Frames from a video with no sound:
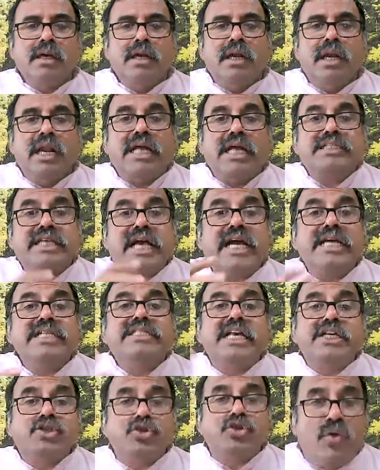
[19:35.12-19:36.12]
Like science
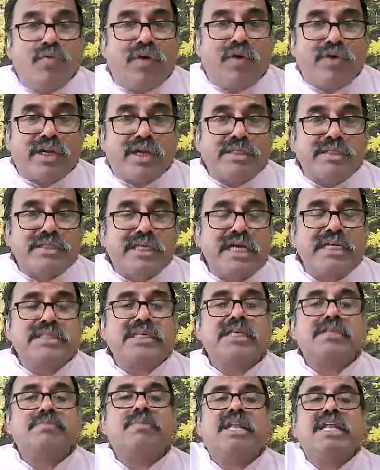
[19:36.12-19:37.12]
has no founder. Science
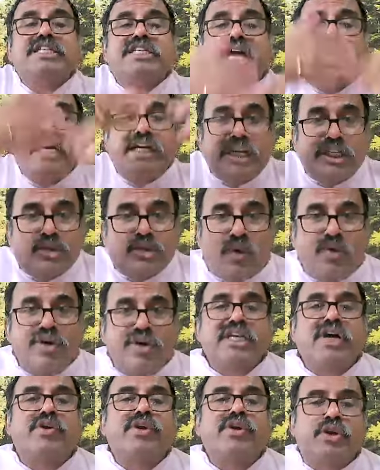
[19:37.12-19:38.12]
has many scientists who have
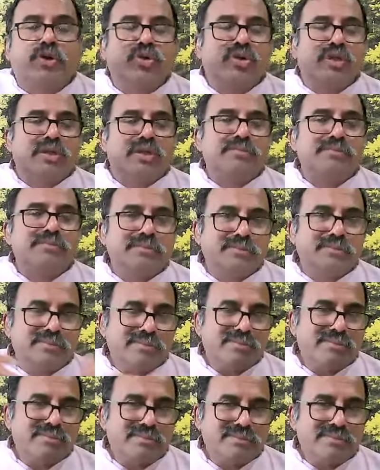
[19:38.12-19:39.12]
discovered the truth.
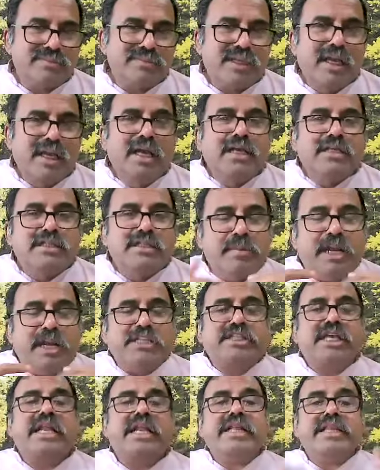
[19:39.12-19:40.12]
Similarly,
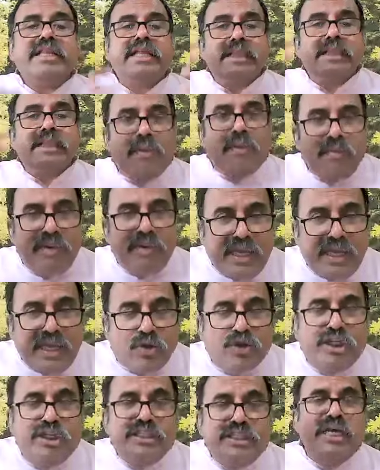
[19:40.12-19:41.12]
Sanatana Dharma, many
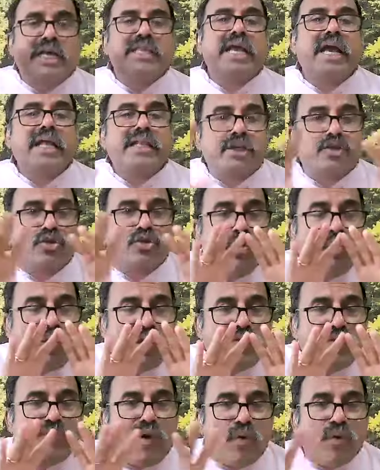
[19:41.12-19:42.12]
rishis are there. There's no
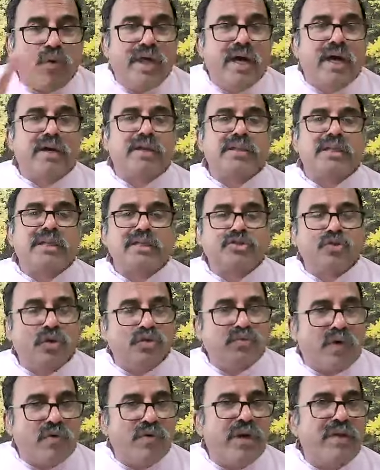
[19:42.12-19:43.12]
one founder. There's no
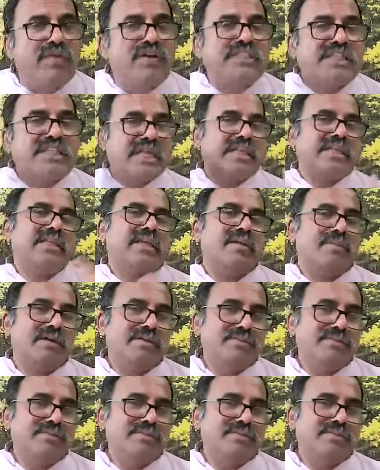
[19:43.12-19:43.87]
founder for Sanatana Dharma.